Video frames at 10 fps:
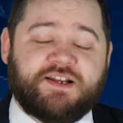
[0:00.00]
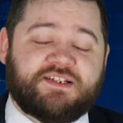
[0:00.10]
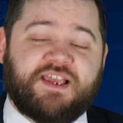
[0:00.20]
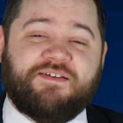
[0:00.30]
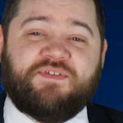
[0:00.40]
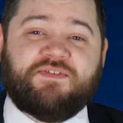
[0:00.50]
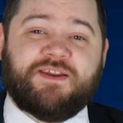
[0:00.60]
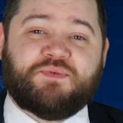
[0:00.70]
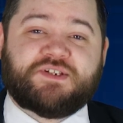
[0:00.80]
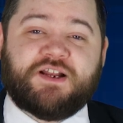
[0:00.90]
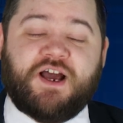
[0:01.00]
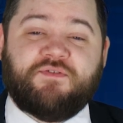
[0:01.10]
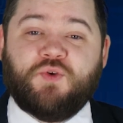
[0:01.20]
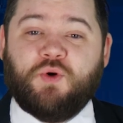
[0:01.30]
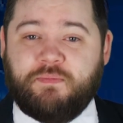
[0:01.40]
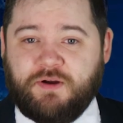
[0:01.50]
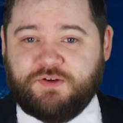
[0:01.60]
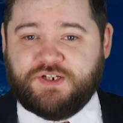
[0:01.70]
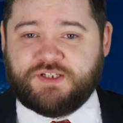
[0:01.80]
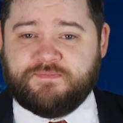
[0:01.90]
to save 15% off your
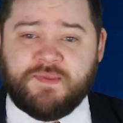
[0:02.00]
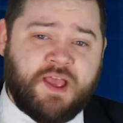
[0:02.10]
purchase.